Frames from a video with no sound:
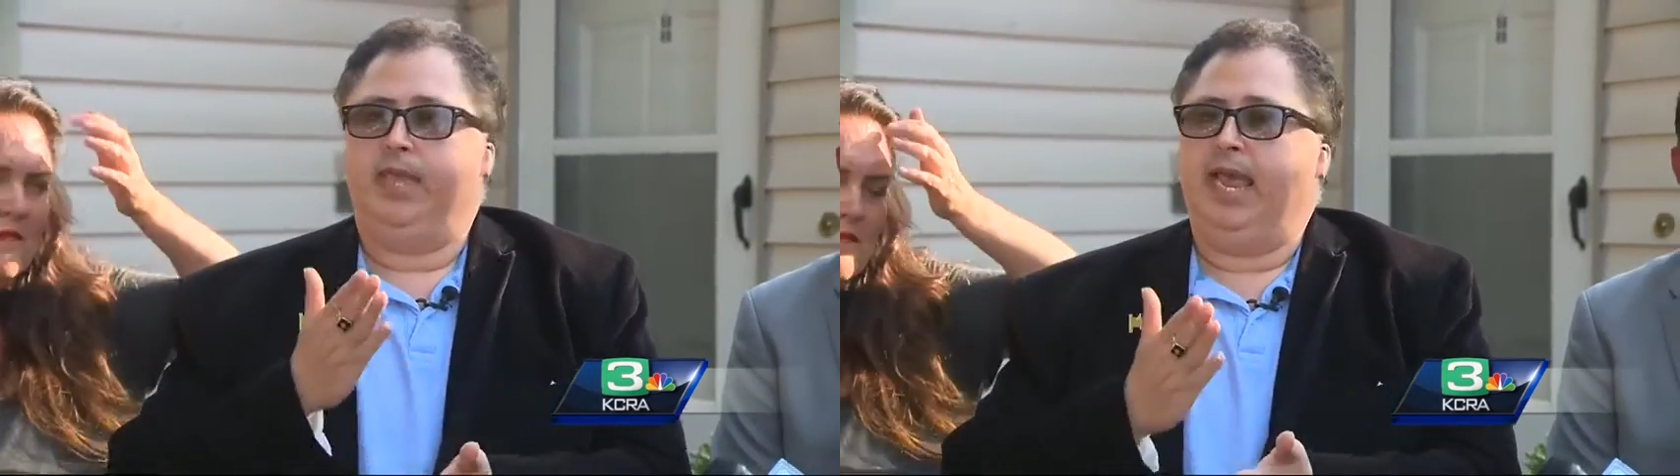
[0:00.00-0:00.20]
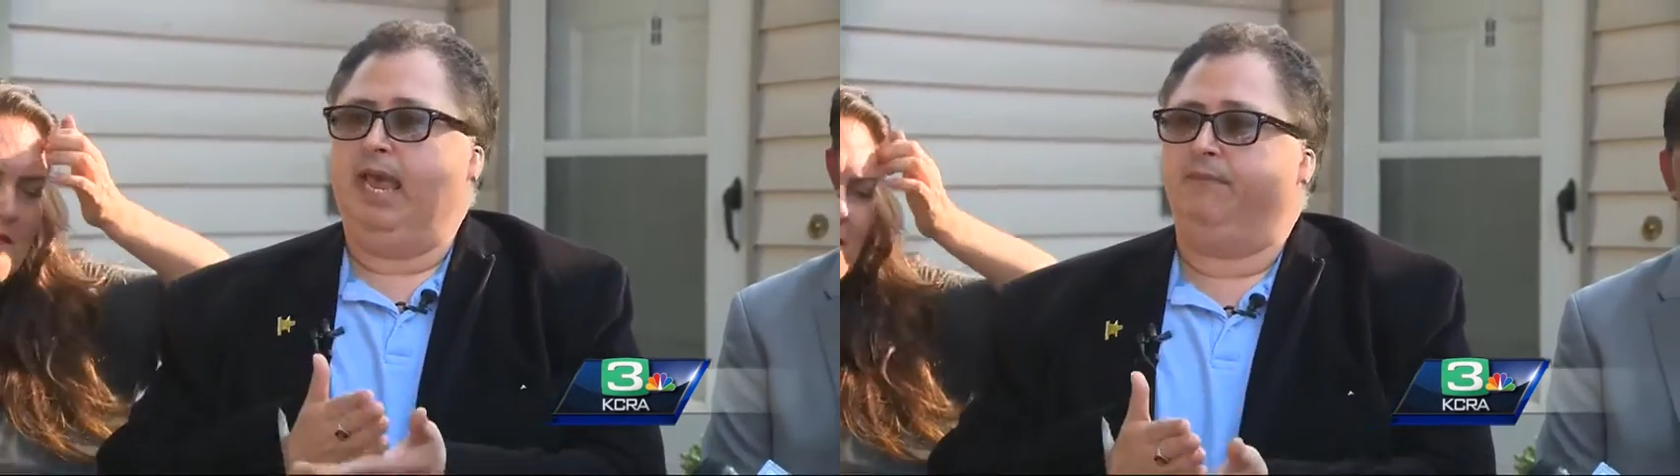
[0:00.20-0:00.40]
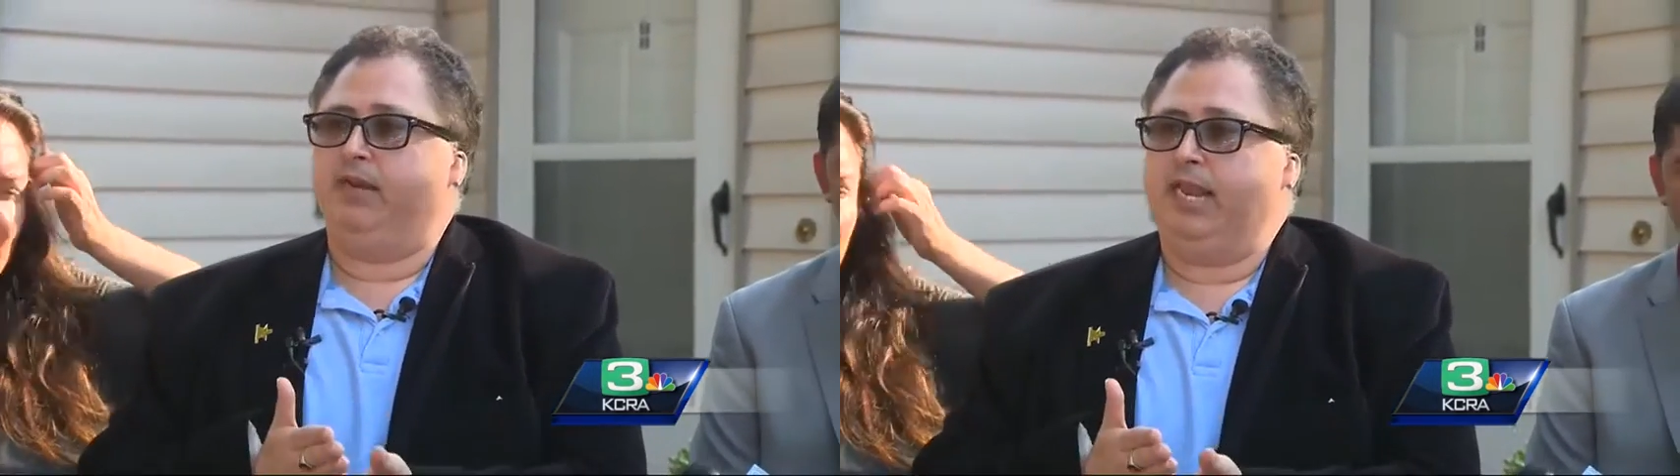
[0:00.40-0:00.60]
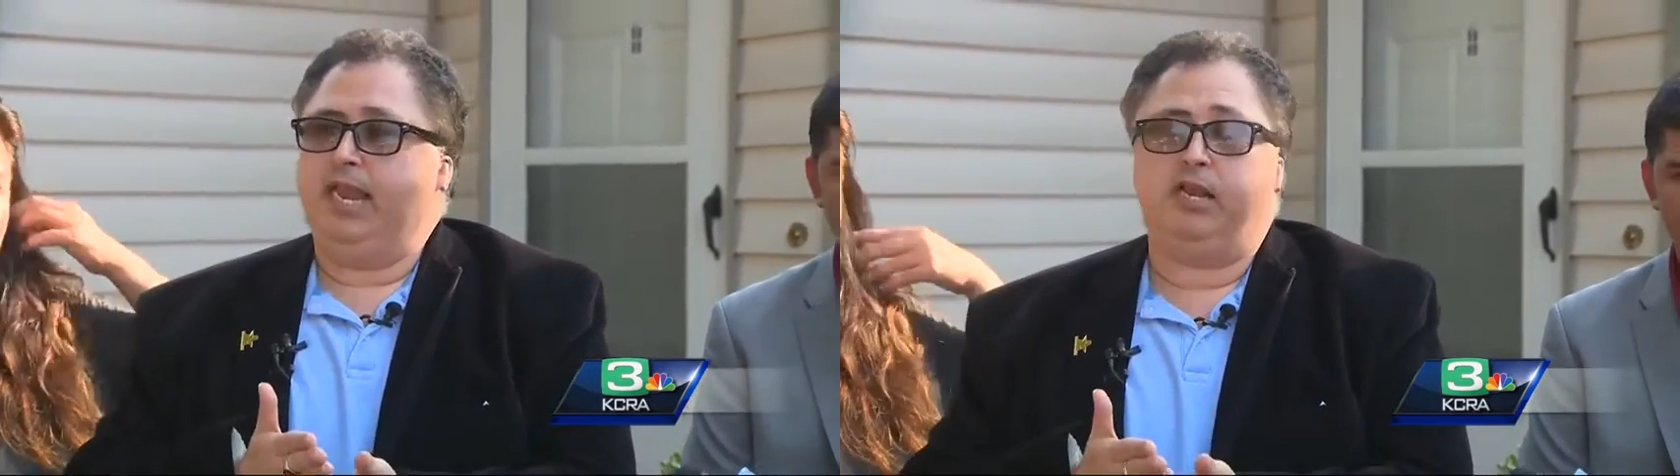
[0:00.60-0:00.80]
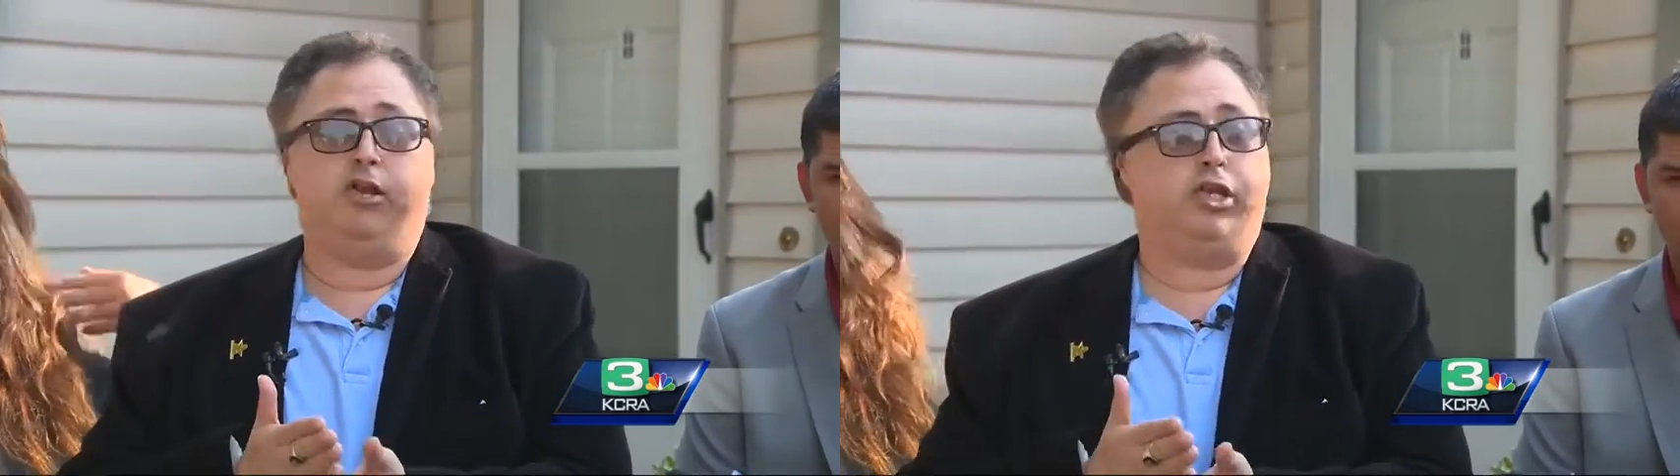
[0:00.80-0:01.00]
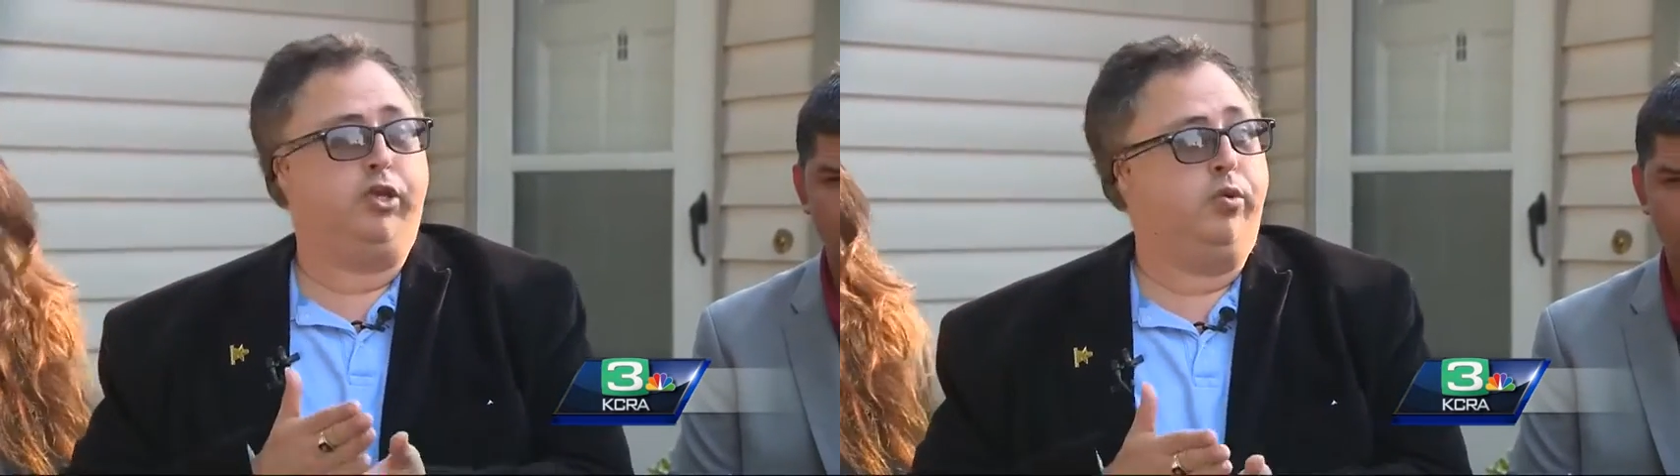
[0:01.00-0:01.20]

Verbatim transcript: They have a, they could do